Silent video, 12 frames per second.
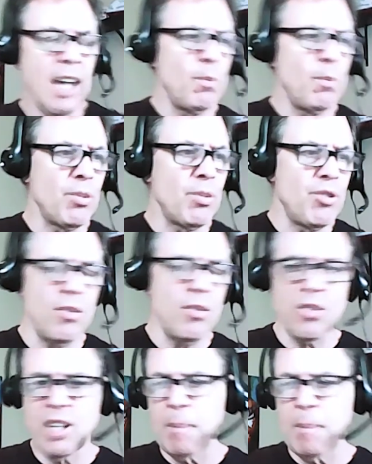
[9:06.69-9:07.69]
Newport mm-hmm. Jr. is
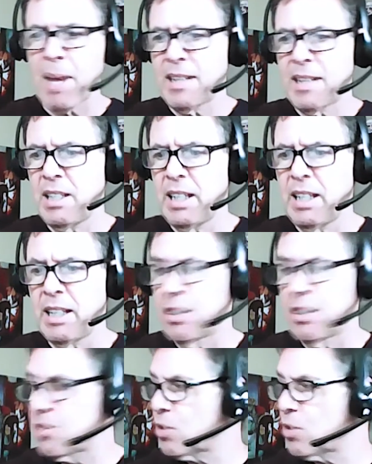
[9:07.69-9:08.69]
at MIT, and he
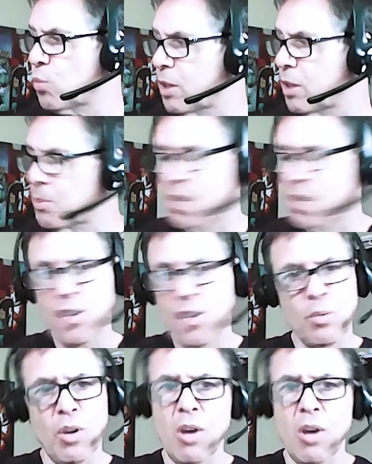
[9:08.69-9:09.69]
goes, There's one obsession with
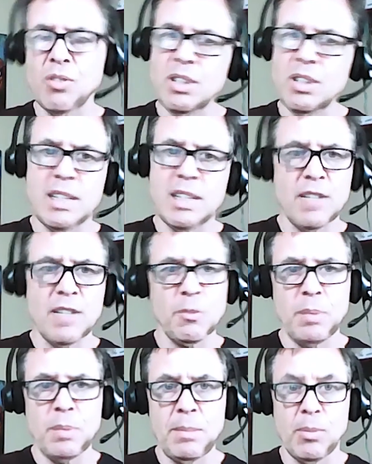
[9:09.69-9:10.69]
all successful
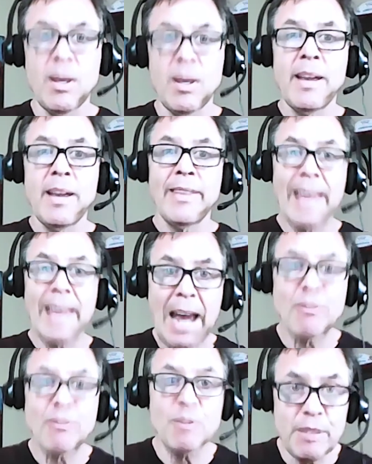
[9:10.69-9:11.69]
people. They have to
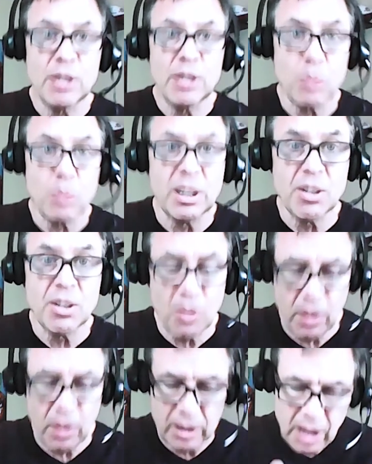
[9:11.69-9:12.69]
finish what they
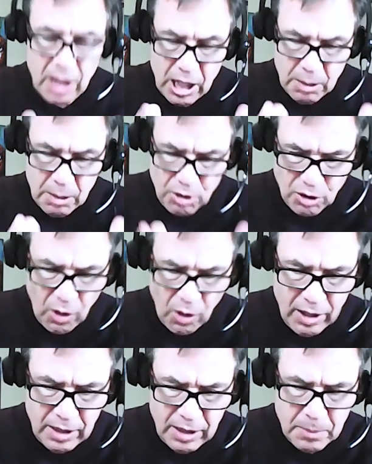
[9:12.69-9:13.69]
started. Start
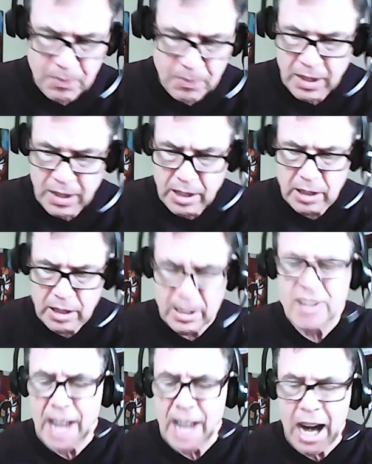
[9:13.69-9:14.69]
it, less
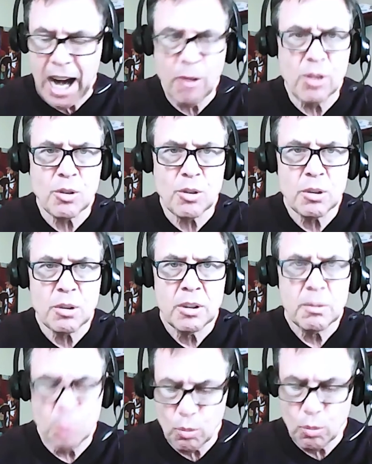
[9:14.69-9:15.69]
arrows,
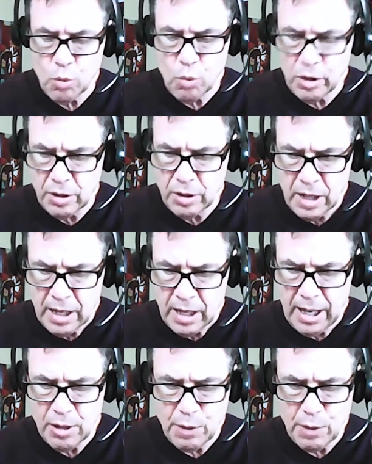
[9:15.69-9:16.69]
more wood.
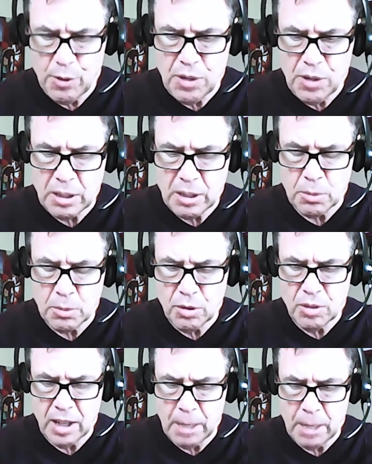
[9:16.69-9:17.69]
Here's the few things I'm going to do
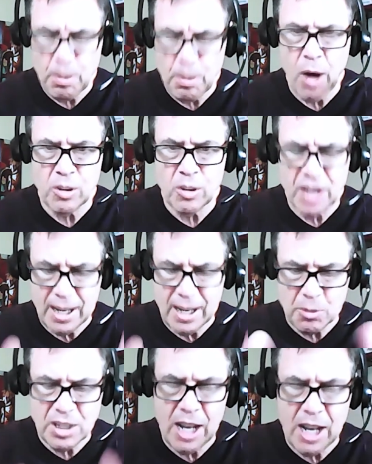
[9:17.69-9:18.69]
today. Prioritize them,
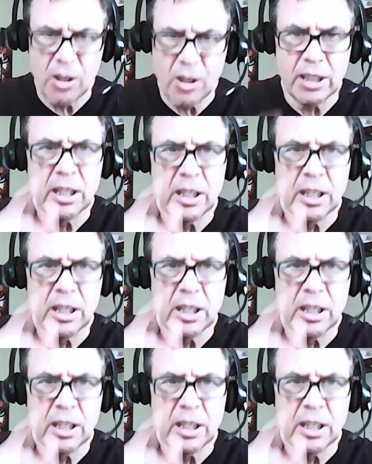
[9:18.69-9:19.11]
stay on it.